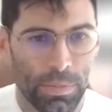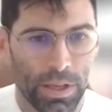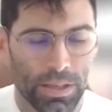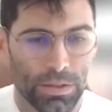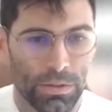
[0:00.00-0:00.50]

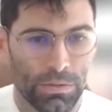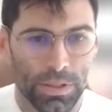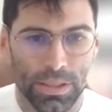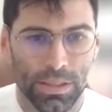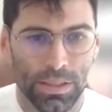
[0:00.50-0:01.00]
because we've
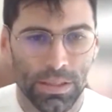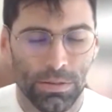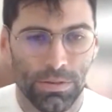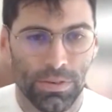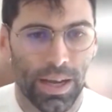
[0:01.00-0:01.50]
recently
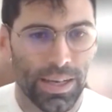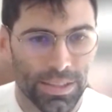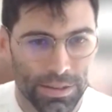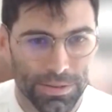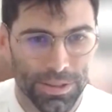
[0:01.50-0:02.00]
revised
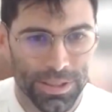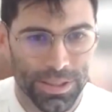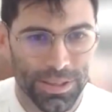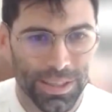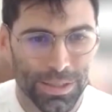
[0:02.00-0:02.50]
our first
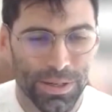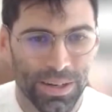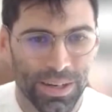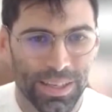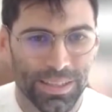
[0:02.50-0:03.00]
year
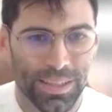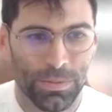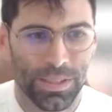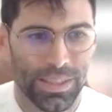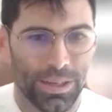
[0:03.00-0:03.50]
experience, and
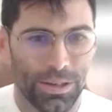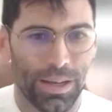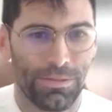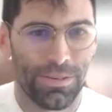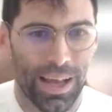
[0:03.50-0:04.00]
we see a
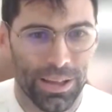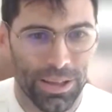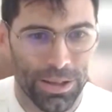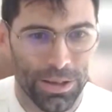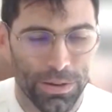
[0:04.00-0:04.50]
great
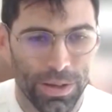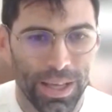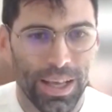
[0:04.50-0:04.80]
value